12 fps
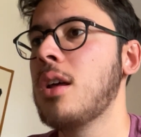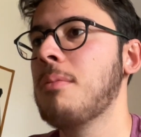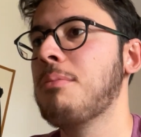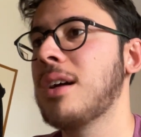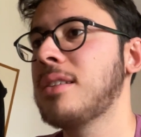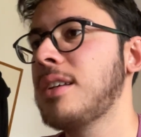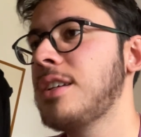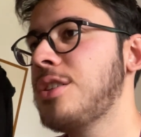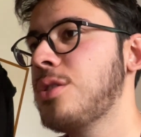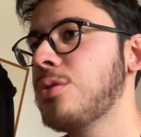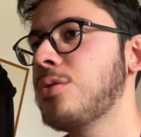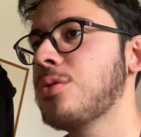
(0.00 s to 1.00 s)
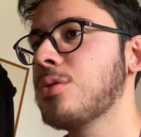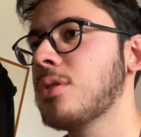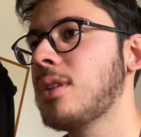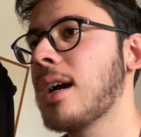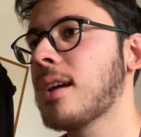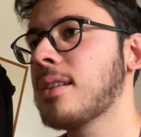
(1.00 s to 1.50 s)
but issues
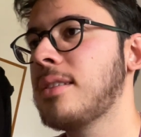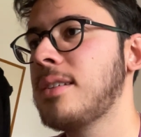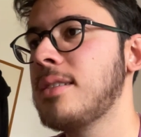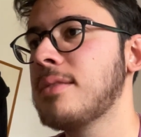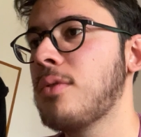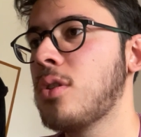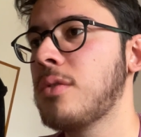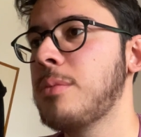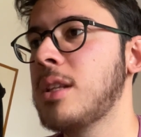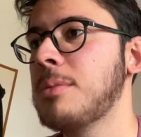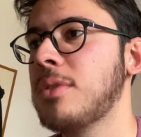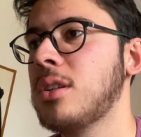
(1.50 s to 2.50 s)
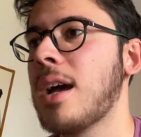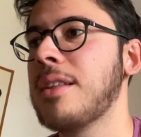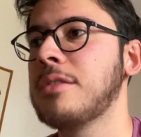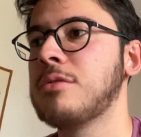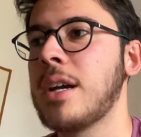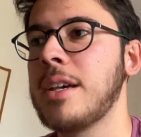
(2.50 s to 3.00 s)
like these were minimal and
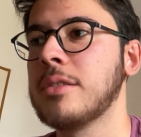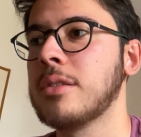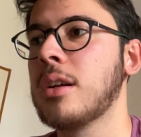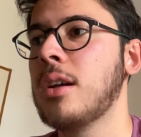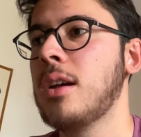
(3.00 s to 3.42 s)
rare.